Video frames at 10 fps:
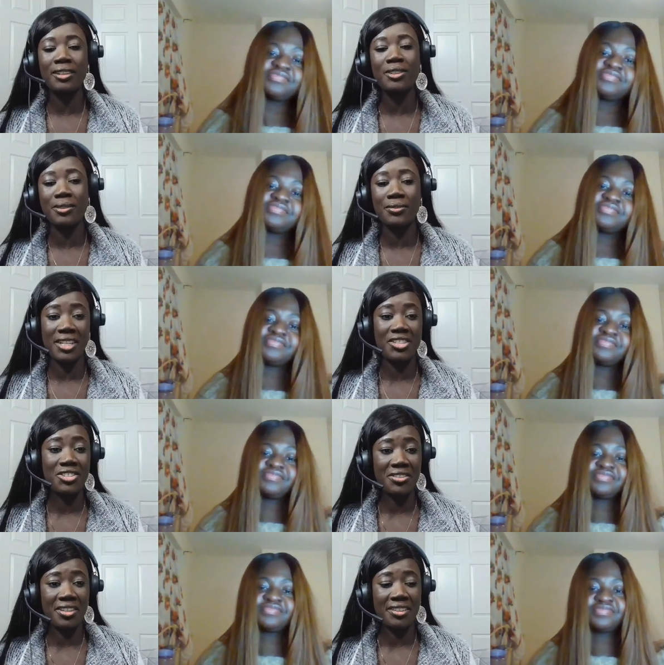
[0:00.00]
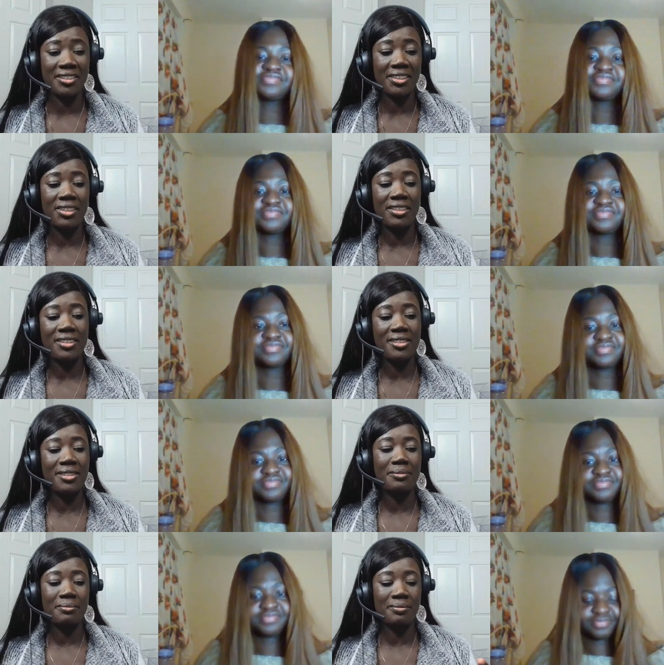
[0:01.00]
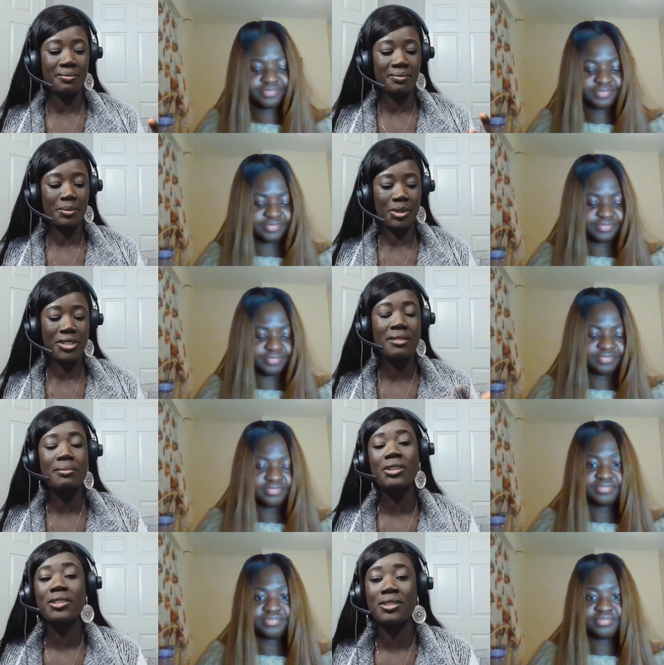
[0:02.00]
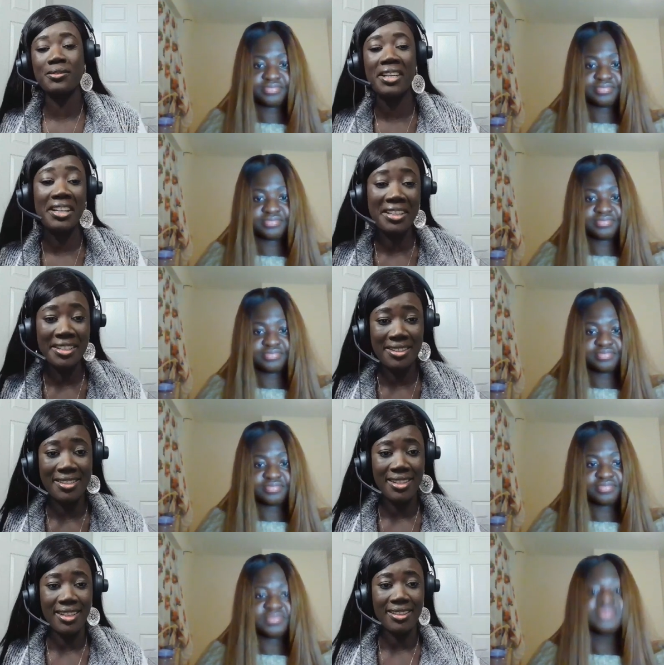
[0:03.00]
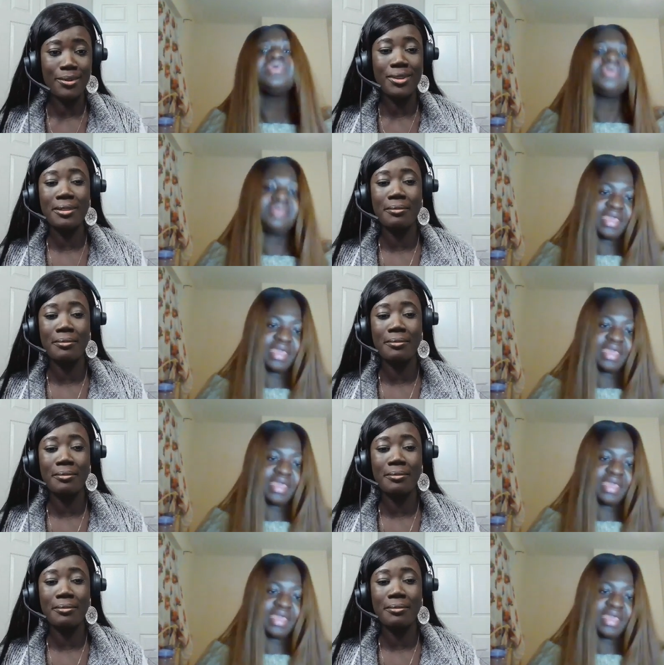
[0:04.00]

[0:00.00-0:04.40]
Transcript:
Speaker 1: out of Nigeria is mostly because of their kids. Like, they want a